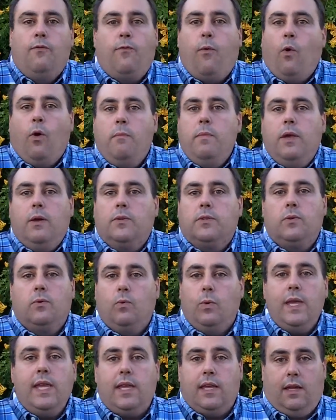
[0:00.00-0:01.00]
4 meals
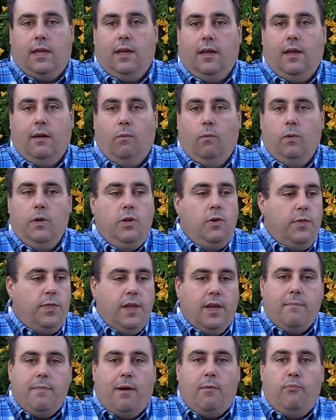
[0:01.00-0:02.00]
a week. When you
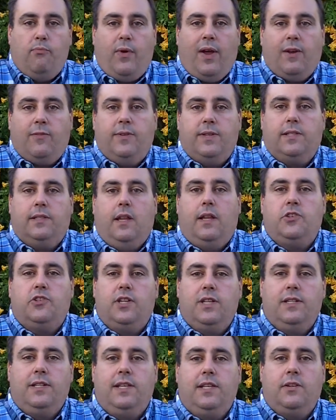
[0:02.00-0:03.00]
think about breakfast,
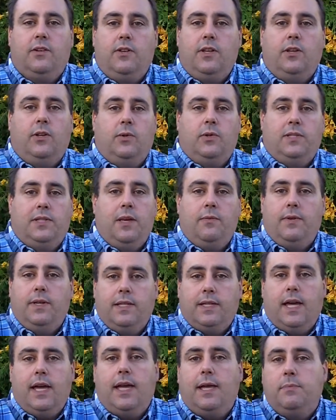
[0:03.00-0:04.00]
lunch, and dinner, you know,
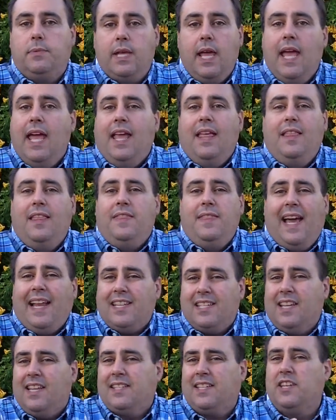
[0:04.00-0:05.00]
7 times,
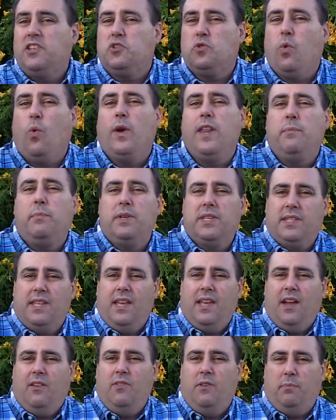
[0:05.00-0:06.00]
that's less than
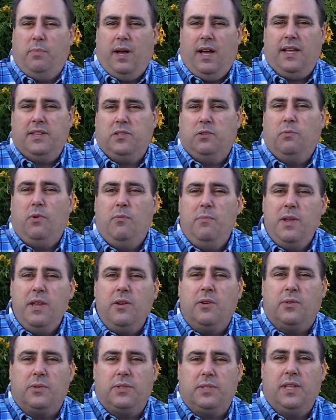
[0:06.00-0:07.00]
20% of the possible
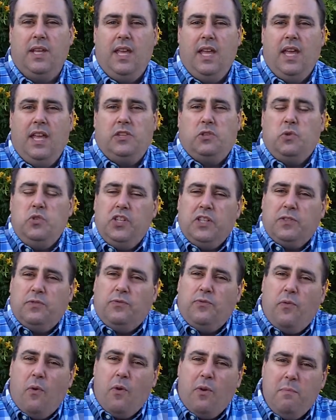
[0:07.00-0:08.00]
meals. So just
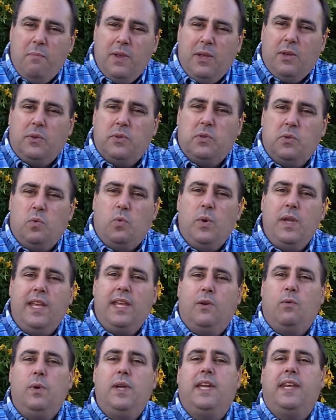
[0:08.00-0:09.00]
4 meals a
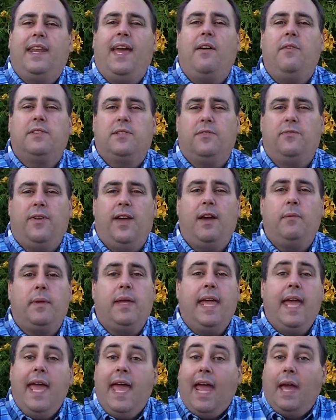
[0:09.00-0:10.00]
week we can have as a
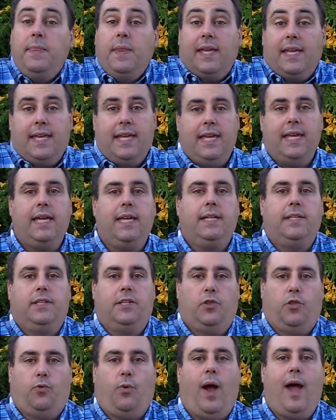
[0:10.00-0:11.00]
family, and the
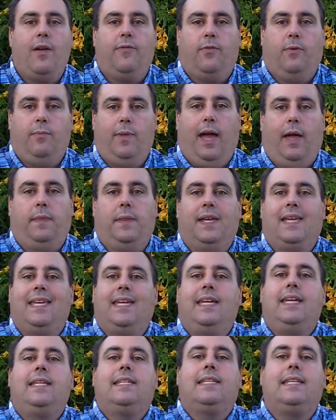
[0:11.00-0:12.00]
kids thrive from that. The
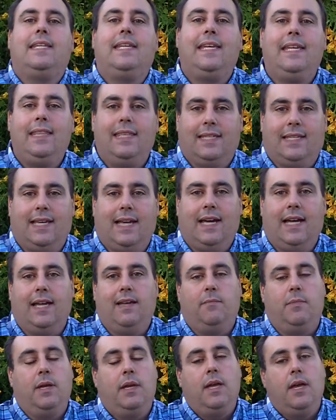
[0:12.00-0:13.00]
kids need the
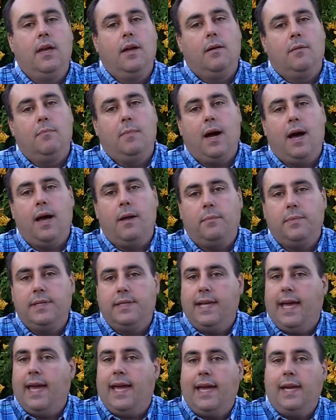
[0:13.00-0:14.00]
time.
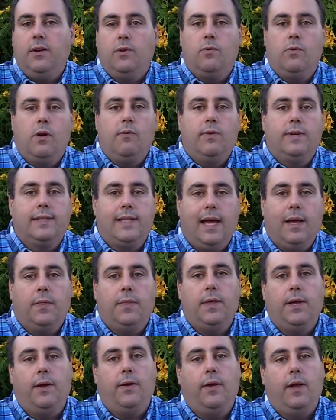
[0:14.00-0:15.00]
Mom, dad, whoever's
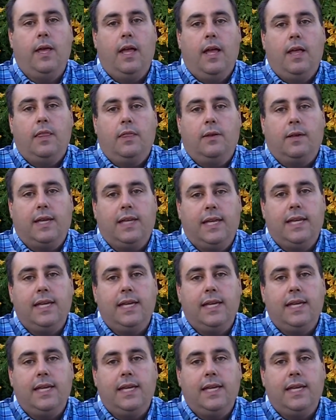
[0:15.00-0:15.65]
out there, the